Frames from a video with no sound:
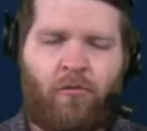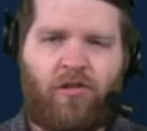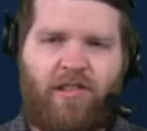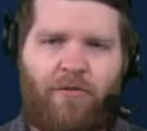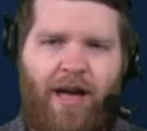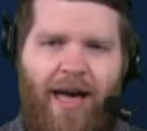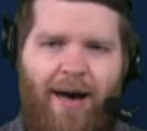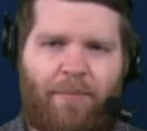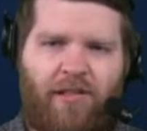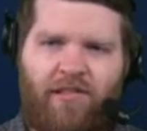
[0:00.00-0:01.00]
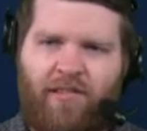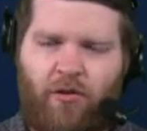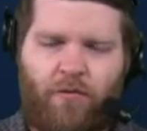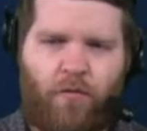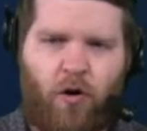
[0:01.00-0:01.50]
We'll see what happens.
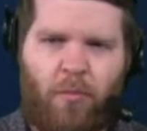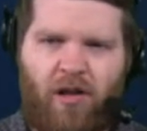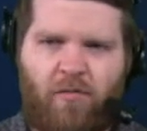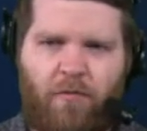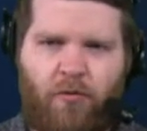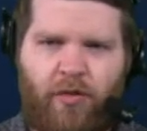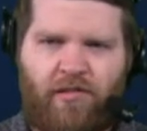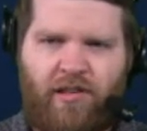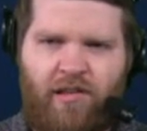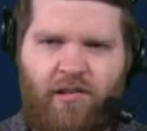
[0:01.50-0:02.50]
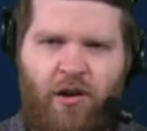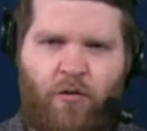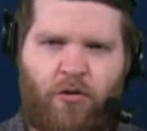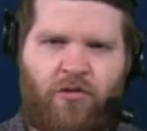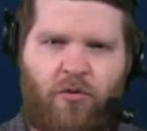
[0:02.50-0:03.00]
Still 4 months before the season,
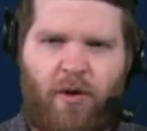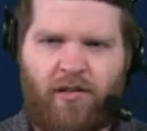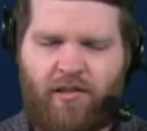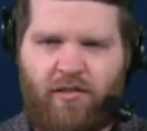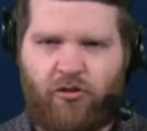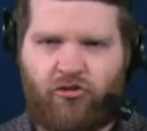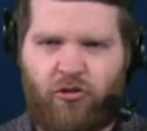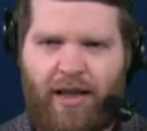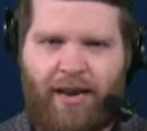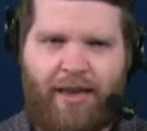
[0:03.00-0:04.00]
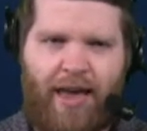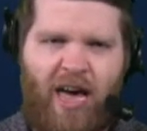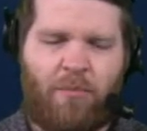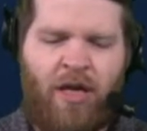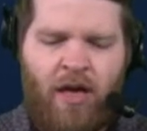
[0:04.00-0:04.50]
over 2 months until training
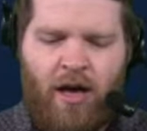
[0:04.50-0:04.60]
camp.